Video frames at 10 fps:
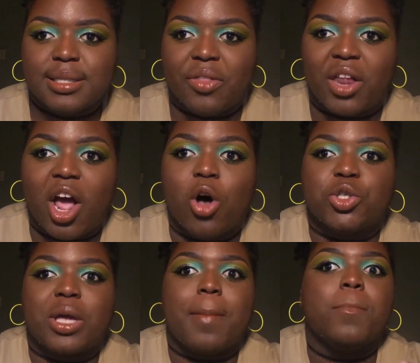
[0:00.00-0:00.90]
And then I
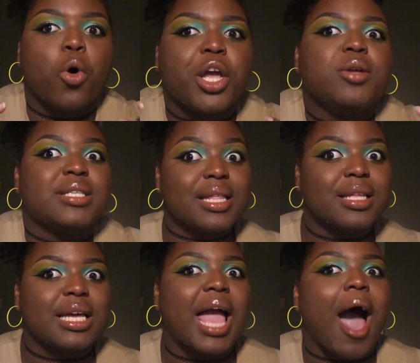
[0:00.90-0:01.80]
also get more
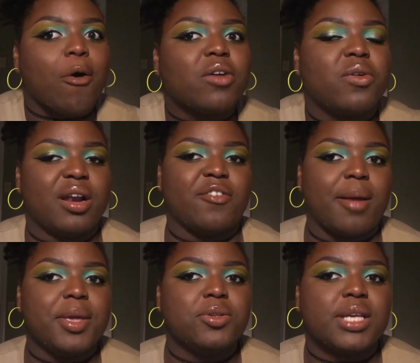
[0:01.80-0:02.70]
utility out of whatever
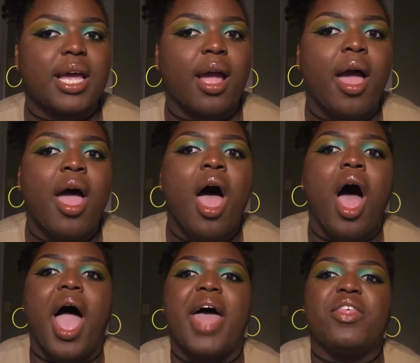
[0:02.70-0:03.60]
I'm using.
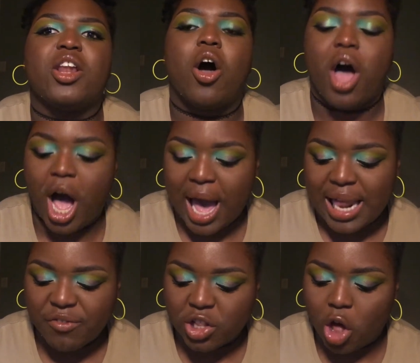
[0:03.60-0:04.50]
And then kind
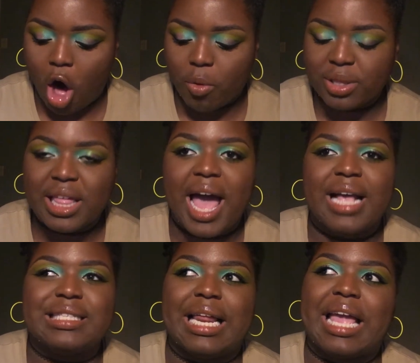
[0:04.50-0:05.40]
of along with that
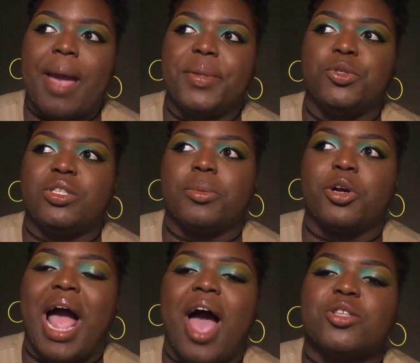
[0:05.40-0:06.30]
is that it can't be too
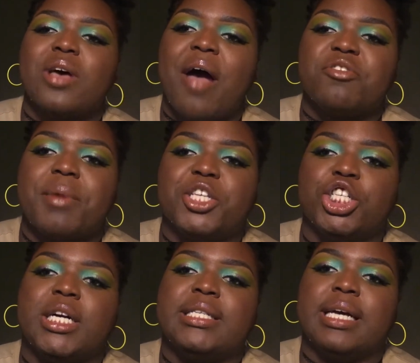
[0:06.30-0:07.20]
similar. I also have to make
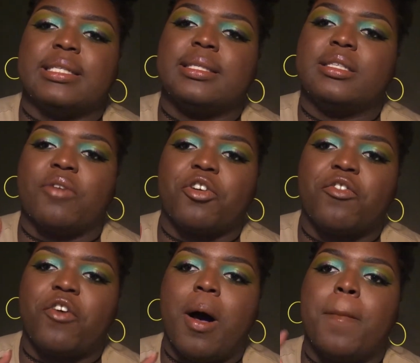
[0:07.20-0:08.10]
sure it doesn't suffer
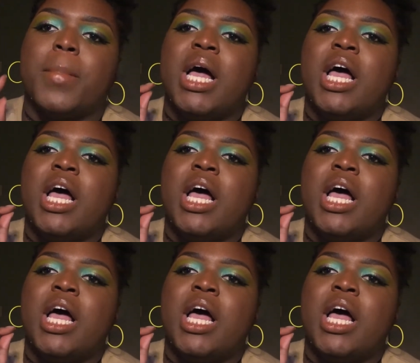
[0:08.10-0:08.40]
from,